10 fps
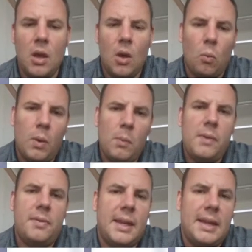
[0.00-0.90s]
When
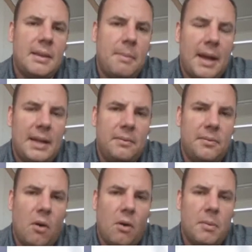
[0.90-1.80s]
we're thinking about the
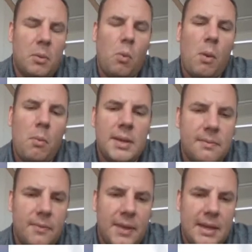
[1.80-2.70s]
environment, when we're
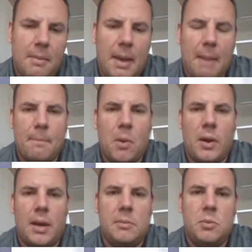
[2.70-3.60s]
thinking about
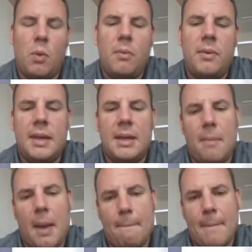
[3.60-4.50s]
biomes, when we're thinking
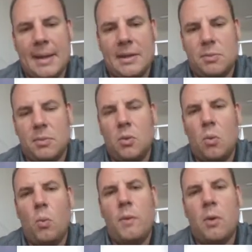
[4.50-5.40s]
about management,
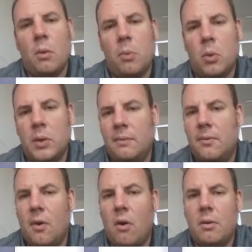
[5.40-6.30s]
we've got to put the
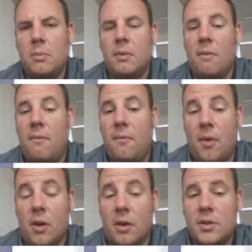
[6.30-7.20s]
environment
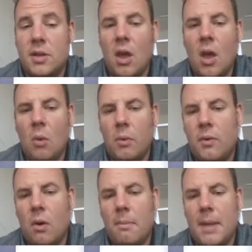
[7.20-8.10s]
first.
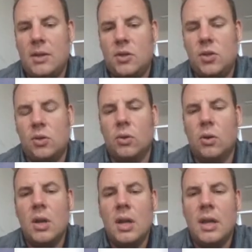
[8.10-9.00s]
We've got to make
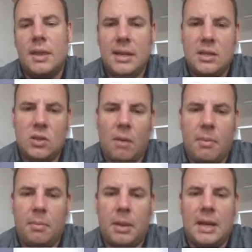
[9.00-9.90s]
sure these type
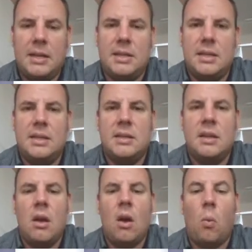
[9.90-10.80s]
of places
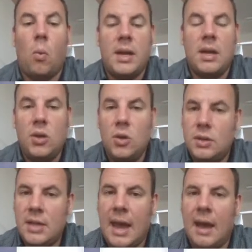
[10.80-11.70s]
we can
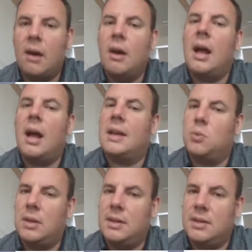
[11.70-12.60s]
use now, as
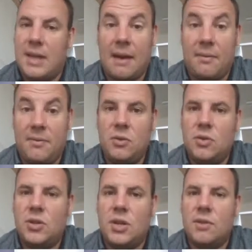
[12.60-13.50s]
well as our
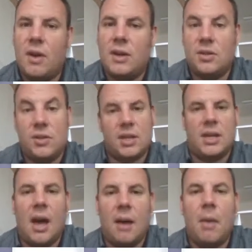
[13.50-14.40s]
future generations to
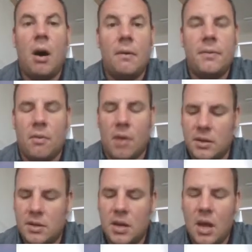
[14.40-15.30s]
come after us.